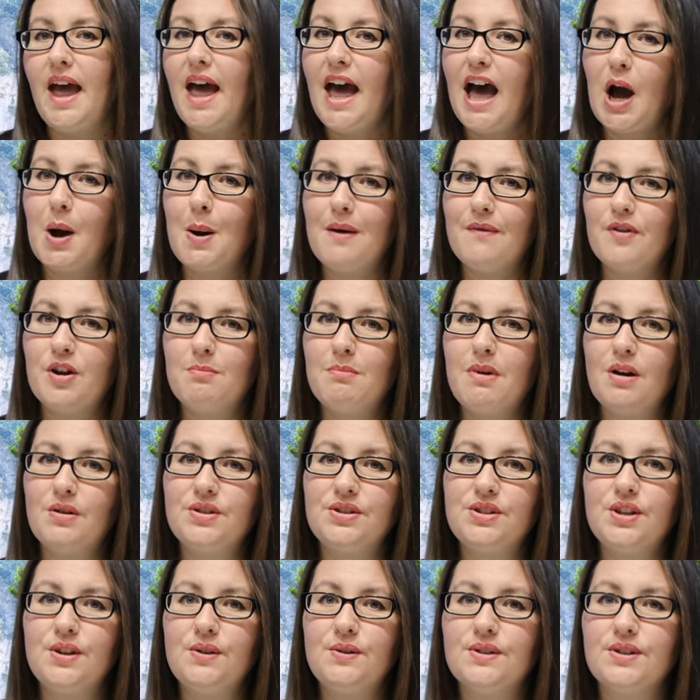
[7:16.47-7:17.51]
However,
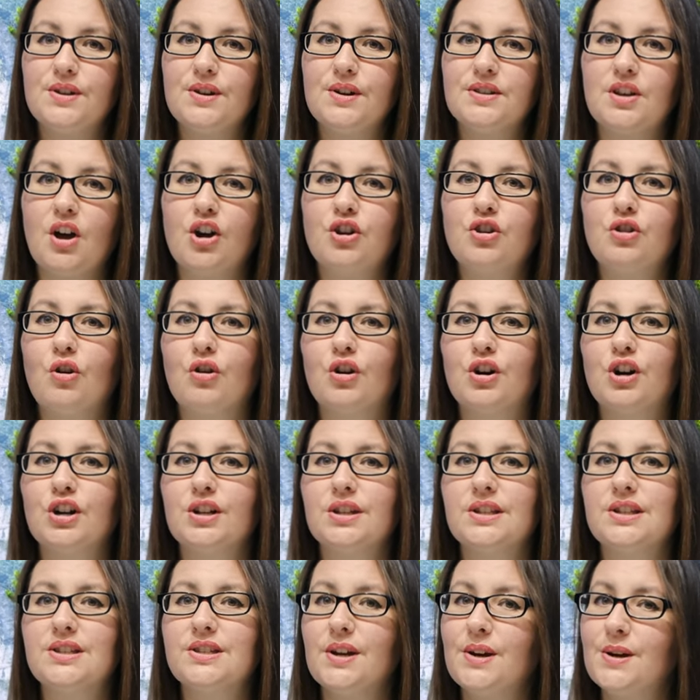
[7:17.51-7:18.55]
most users are not
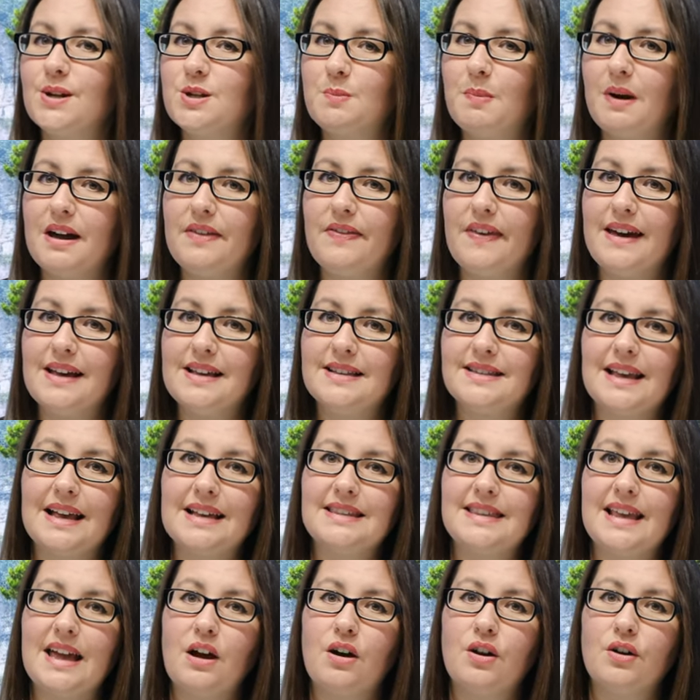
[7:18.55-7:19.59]
concerned by this as
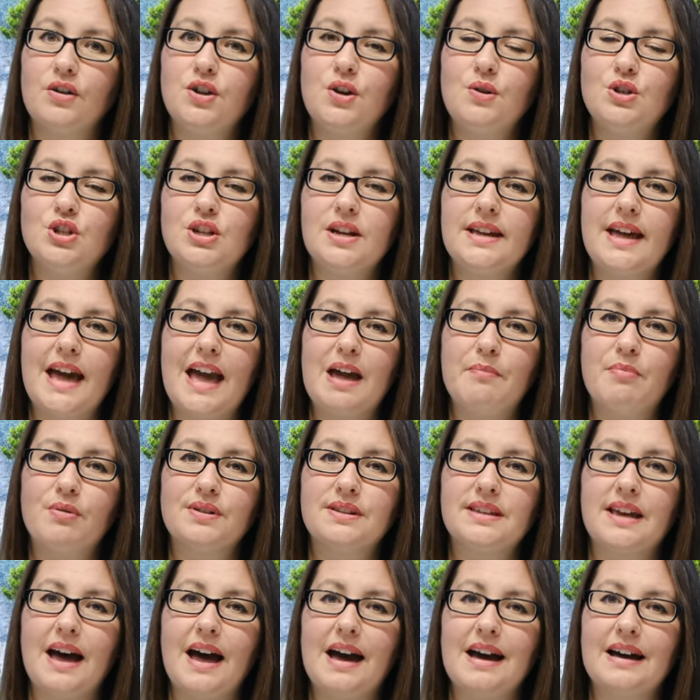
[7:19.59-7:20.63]
they are usually able
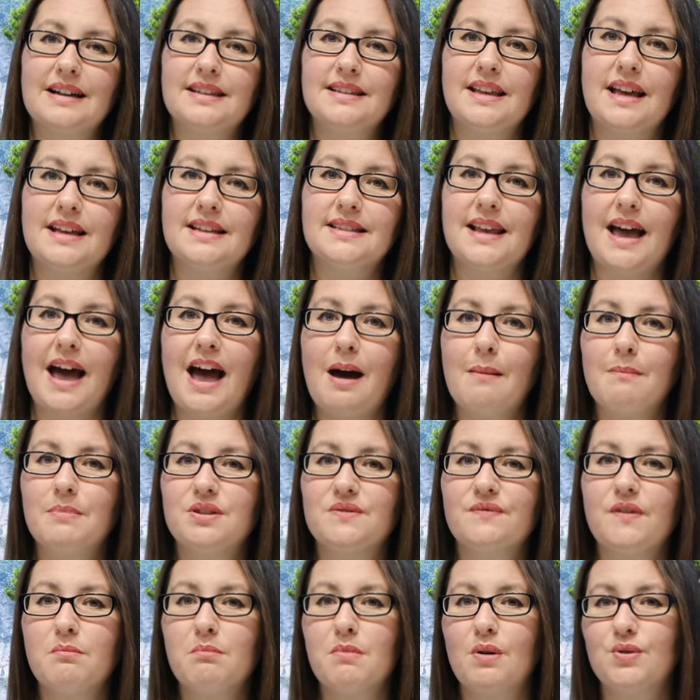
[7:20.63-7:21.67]
to access apps
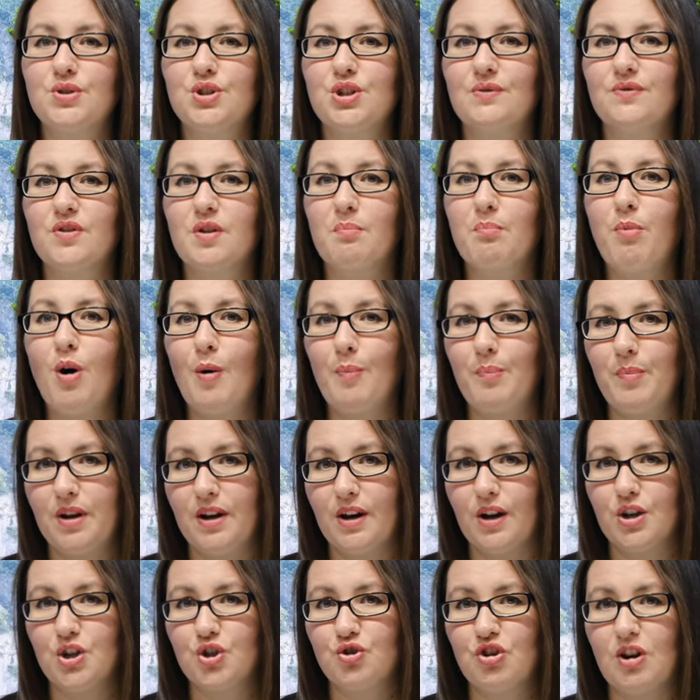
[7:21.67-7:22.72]
for most of the
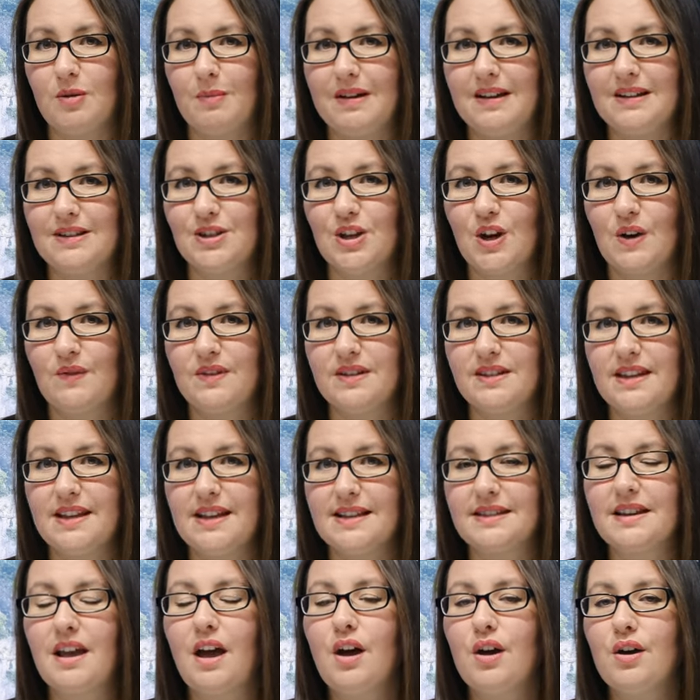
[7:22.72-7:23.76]
popular streaming
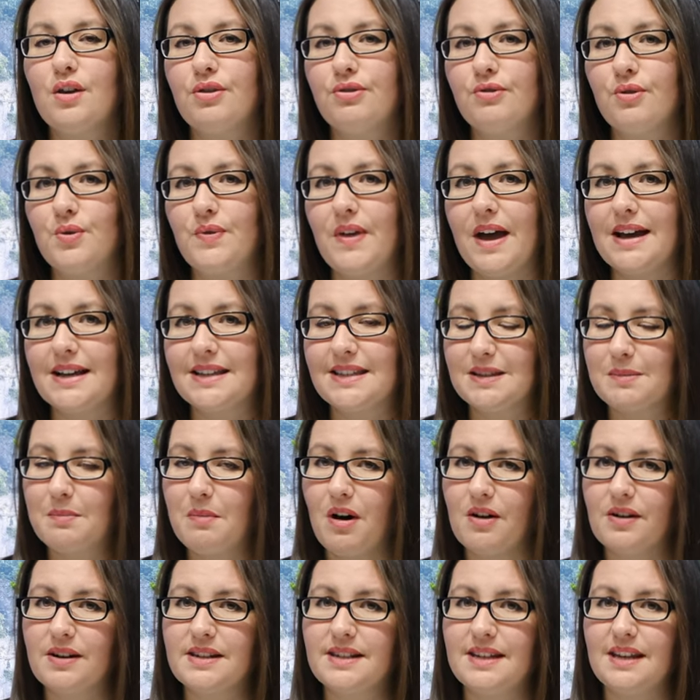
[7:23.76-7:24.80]
services through their
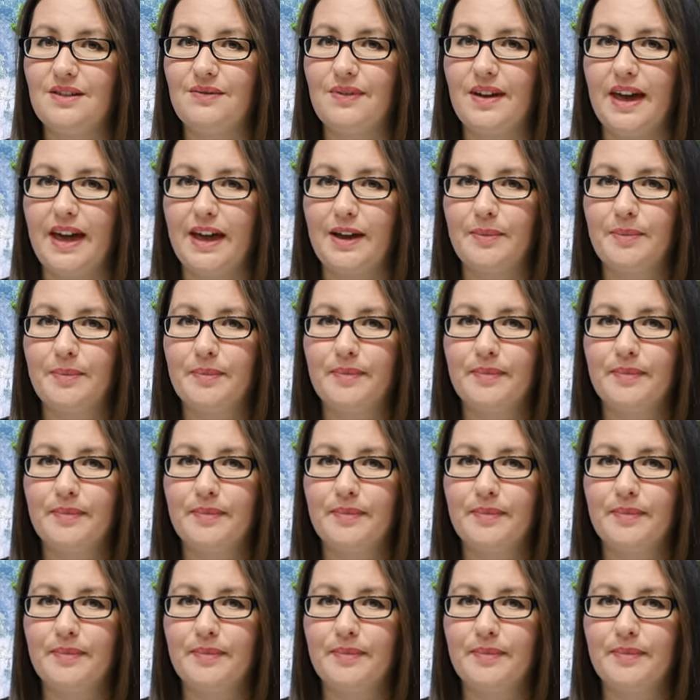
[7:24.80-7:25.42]
smart T V.